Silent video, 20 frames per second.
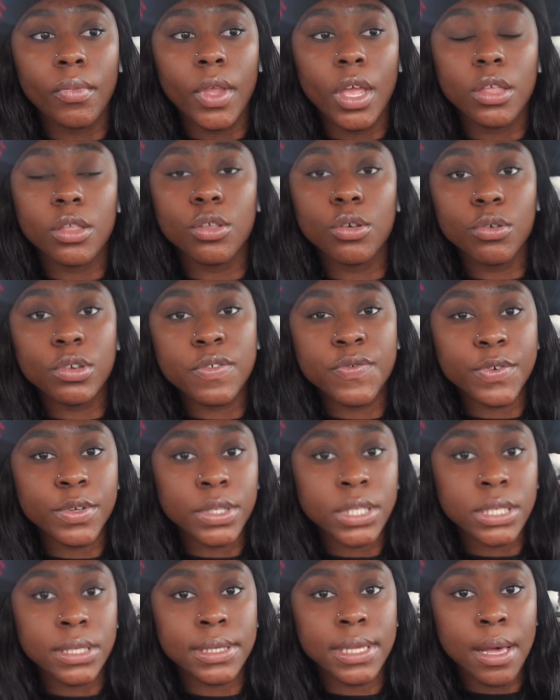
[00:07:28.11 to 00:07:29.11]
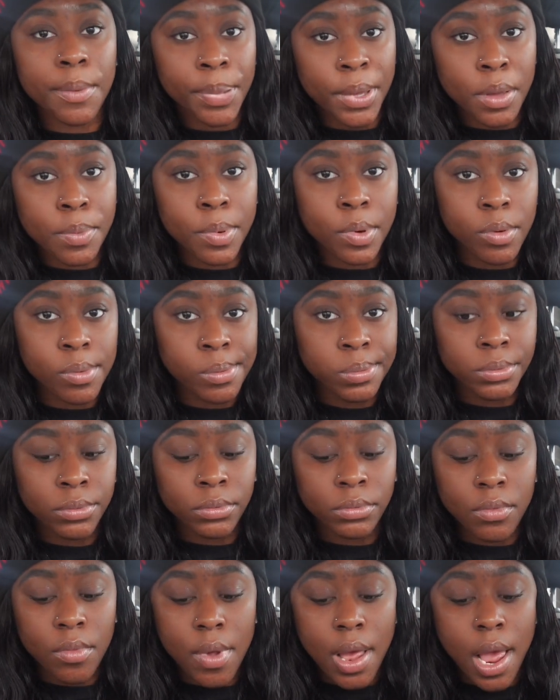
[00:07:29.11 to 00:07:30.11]
useful to some people
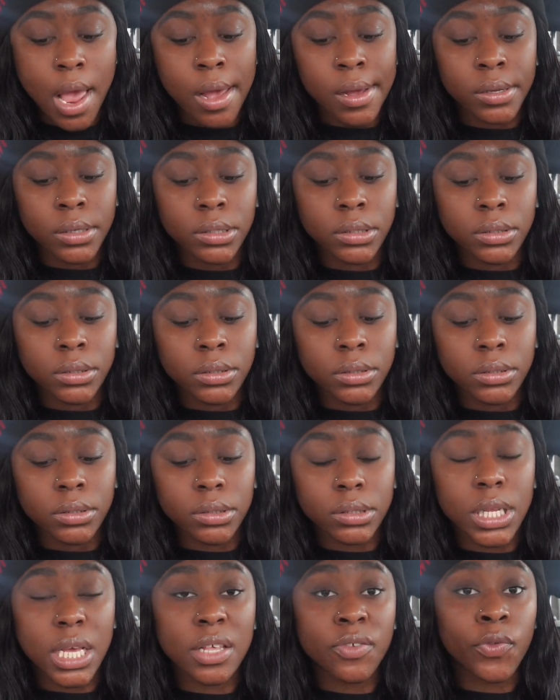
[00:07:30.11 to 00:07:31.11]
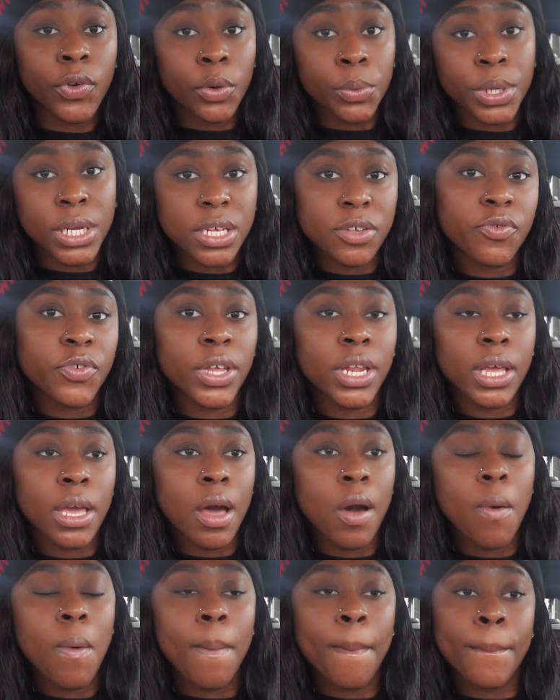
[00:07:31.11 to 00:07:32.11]
that's viewing this
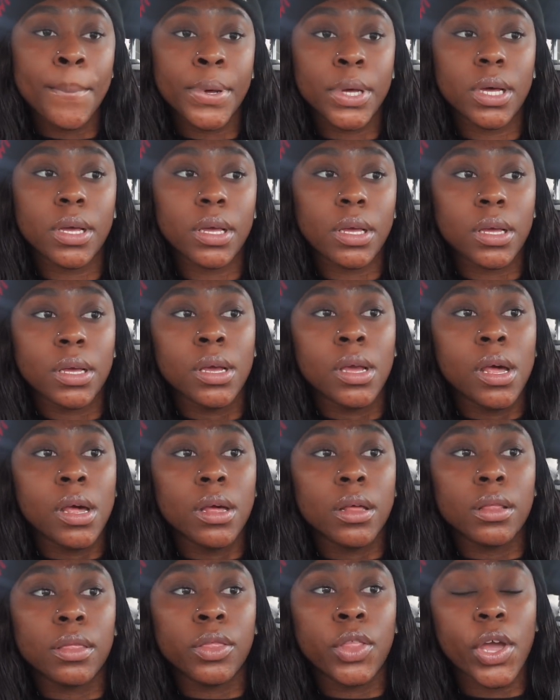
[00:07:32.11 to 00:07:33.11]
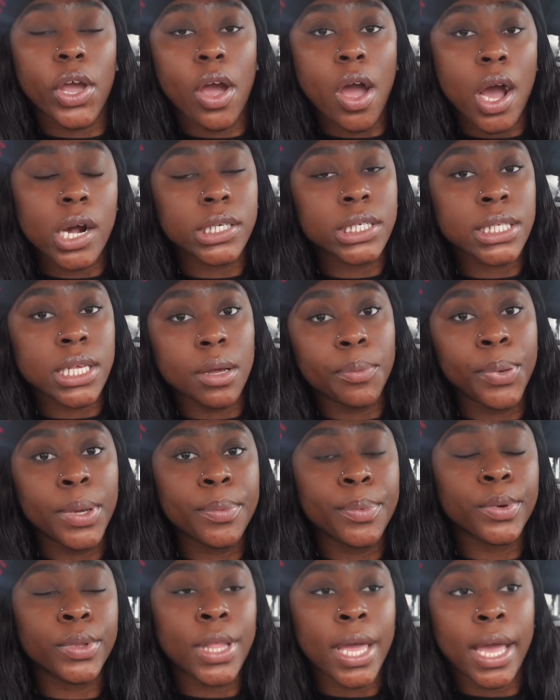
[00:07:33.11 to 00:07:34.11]
video, but there are some
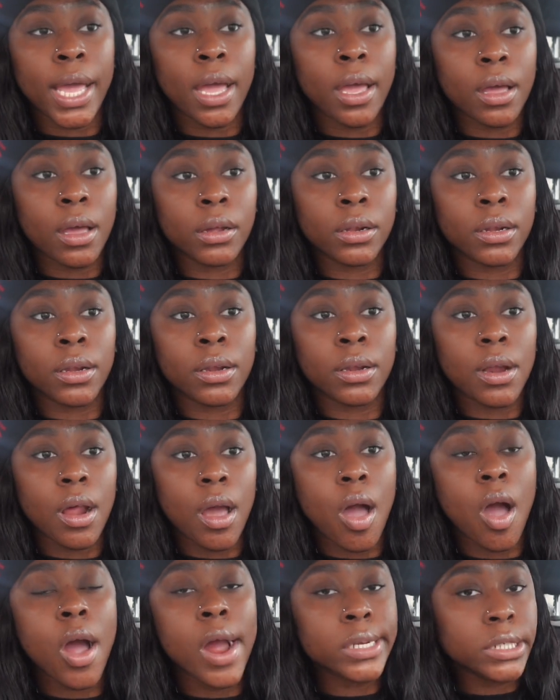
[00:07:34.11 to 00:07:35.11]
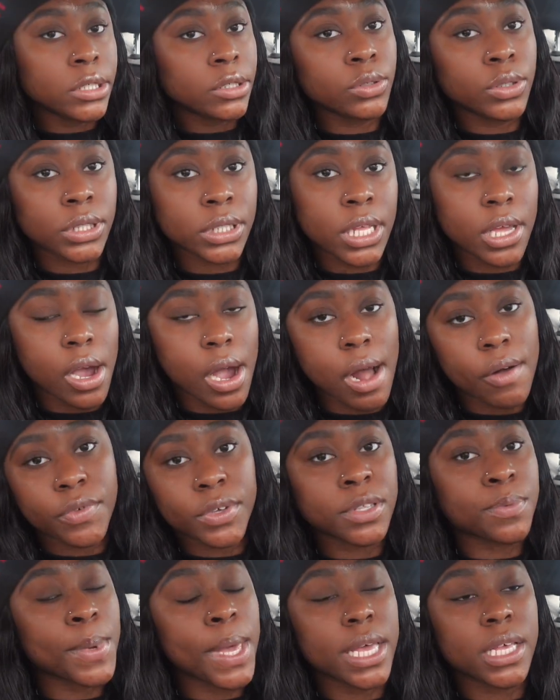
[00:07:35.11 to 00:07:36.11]
people that are using their
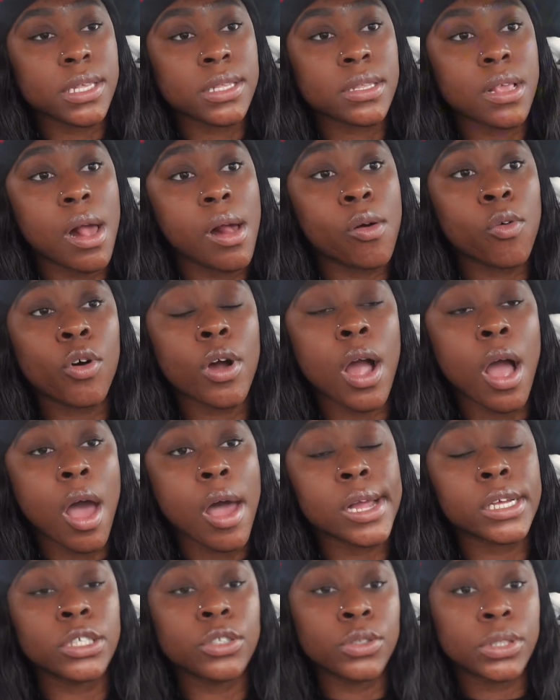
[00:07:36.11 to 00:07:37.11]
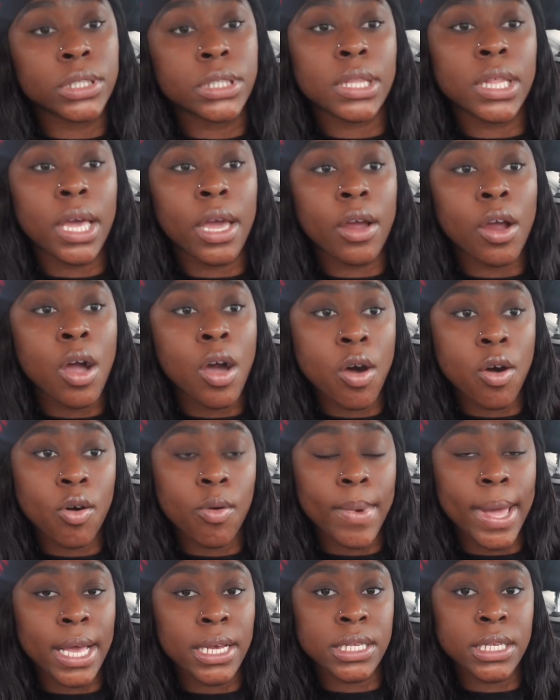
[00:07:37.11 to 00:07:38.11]
office space or are using their
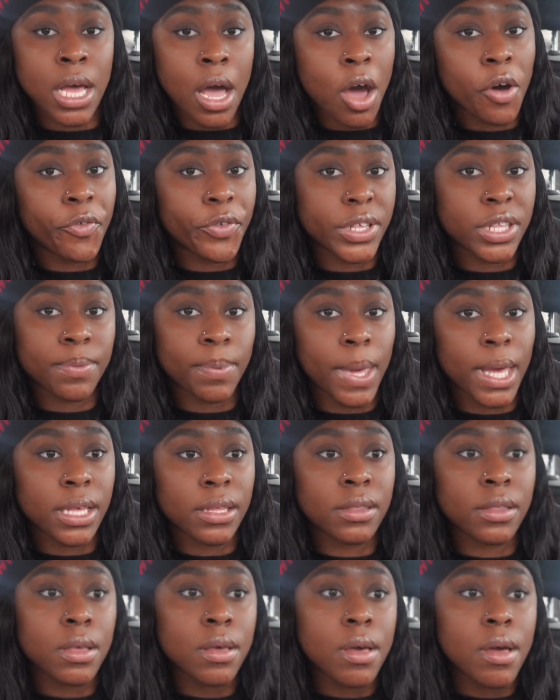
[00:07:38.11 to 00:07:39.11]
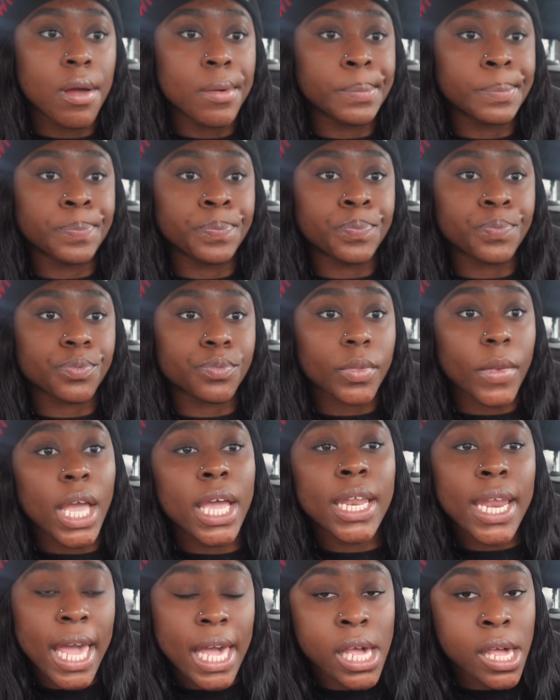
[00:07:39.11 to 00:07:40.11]
home as an office space,
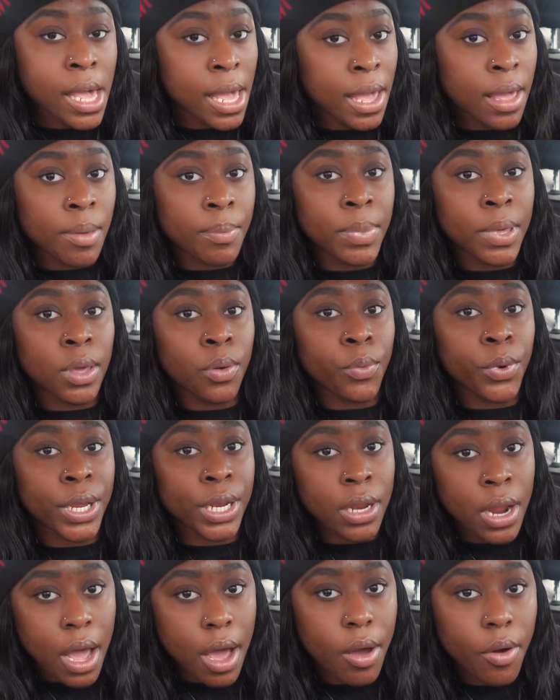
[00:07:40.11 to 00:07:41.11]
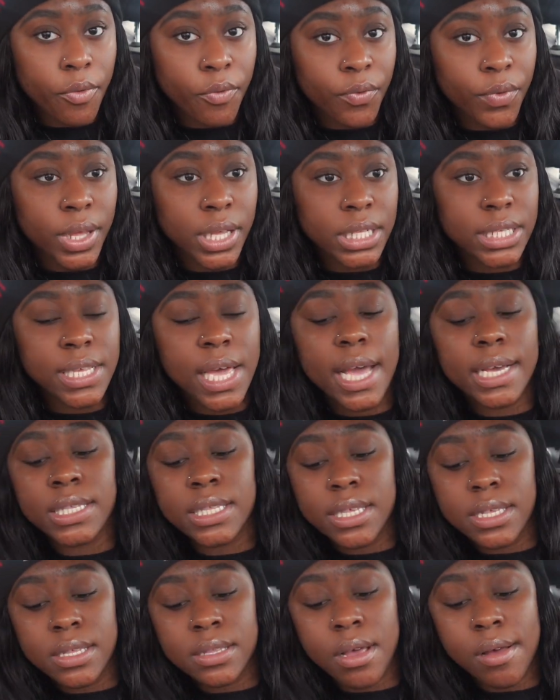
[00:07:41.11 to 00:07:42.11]
and that can be written off in
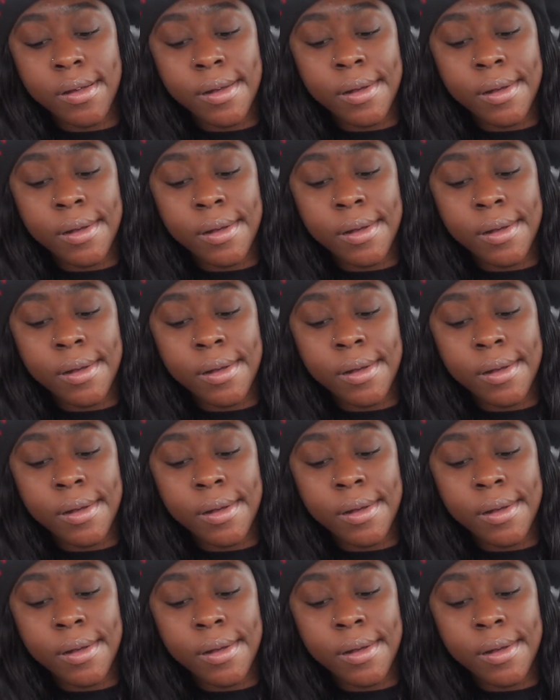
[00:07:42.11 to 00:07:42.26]
taxes.